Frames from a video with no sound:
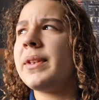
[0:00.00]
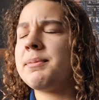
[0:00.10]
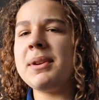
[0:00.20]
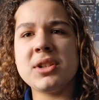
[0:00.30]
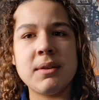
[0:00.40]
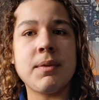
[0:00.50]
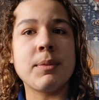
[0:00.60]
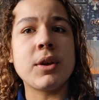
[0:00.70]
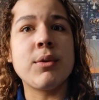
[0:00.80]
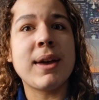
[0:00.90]
especially from
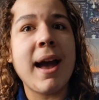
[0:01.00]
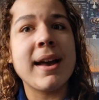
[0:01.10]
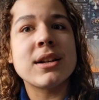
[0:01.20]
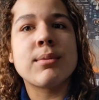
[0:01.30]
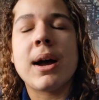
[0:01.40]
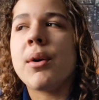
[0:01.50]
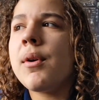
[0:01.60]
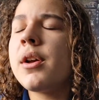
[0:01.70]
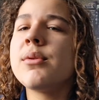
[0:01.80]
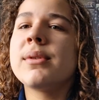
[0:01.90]
the UK as
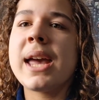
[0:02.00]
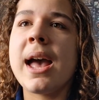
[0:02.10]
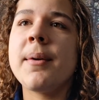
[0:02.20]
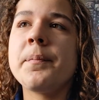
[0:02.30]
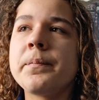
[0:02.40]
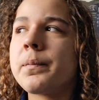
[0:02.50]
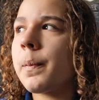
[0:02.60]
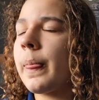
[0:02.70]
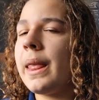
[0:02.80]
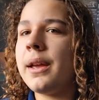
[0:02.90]
well, you'll get,
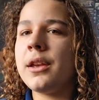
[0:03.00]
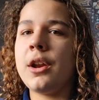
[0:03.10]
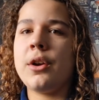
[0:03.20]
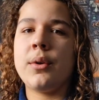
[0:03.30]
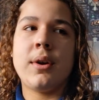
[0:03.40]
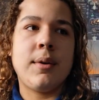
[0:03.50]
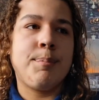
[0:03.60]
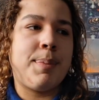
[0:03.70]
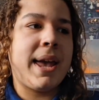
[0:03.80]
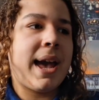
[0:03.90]

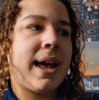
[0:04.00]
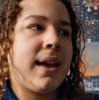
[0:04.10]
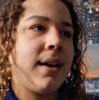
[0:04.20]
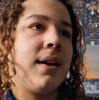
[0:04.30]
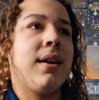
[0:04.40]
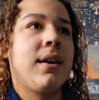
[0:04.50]
BA